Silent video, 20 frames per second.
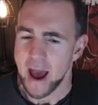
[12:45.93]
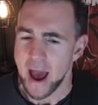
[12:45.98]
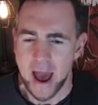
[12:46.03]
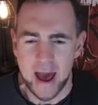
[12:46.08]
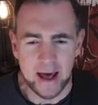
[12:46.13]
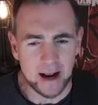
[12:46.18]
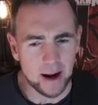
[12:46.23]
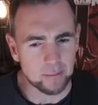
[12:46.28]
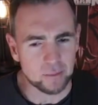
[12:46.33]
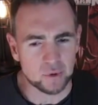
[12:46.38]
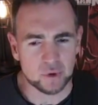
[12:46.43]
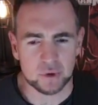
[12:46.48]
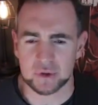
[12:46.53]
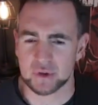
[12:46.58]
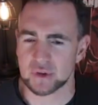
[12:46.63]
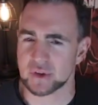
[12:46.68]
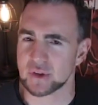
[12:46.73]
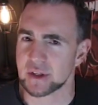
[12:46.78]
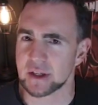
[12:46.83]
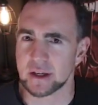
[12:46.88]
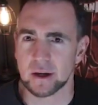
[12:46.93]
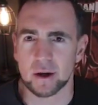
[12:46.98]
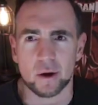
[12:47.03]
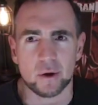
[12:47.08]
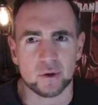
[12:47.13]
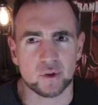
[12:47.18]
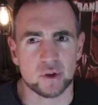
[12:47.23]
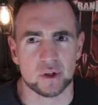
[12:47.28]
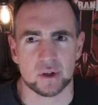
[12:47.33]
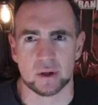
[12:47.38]
And I'm
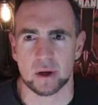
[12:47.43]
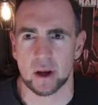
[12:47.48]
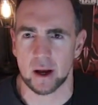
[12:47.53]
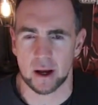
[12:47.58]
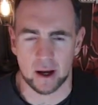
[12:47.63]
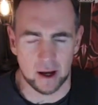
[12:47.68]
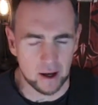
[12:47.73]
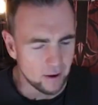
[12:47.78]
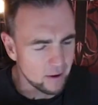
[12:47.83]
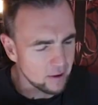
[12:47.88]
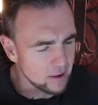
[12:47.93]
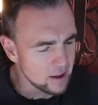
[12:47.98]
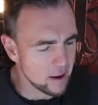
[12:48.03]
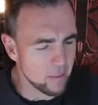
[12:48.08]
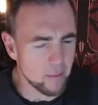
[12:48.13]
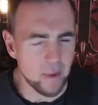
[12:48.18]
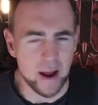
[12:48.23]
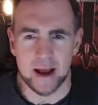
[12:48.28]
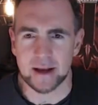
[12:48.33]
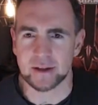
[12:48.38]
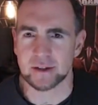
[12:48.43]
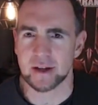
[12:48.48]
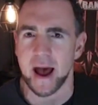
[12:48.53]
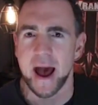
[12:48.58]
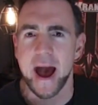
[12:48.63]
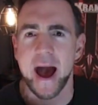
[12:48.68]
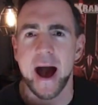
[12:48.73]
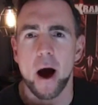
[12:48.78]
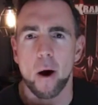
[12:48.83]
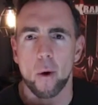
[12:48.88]
still just utterly amazed at
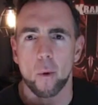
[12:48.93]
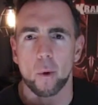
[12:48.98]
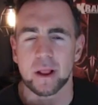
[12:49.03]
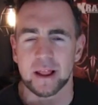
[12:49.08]
how